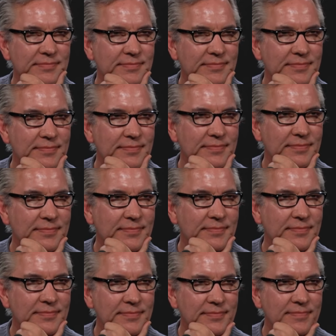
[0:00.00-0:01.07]

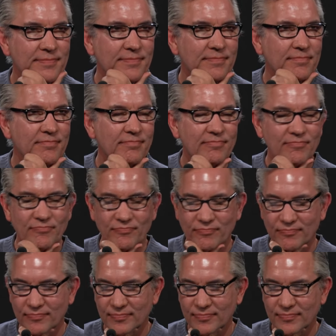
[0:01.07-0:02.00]
[no speech]